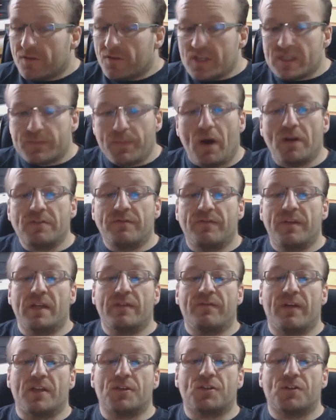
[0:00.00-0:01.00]
This part of the
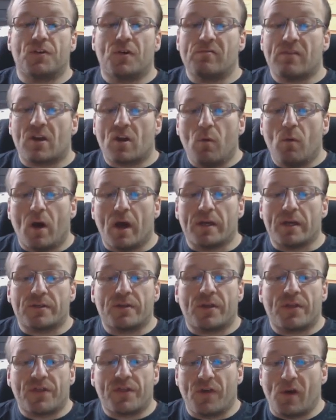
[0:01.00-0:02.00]
adventure
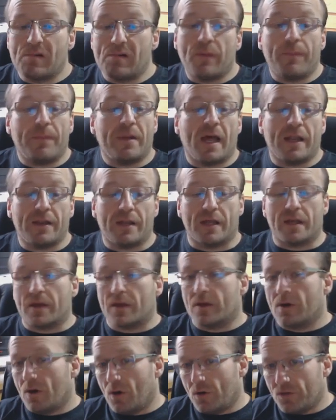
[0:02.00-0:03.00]
requires thorough
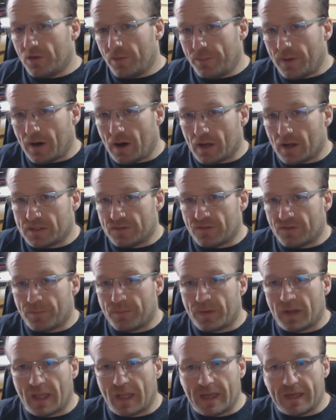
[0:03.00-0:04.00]
planning on the part of the
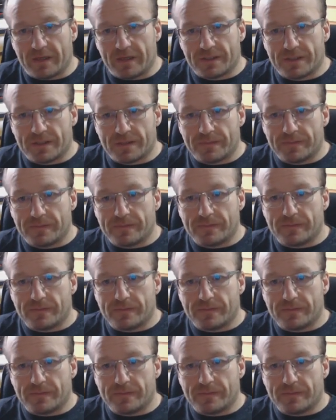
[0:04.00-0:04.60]
players.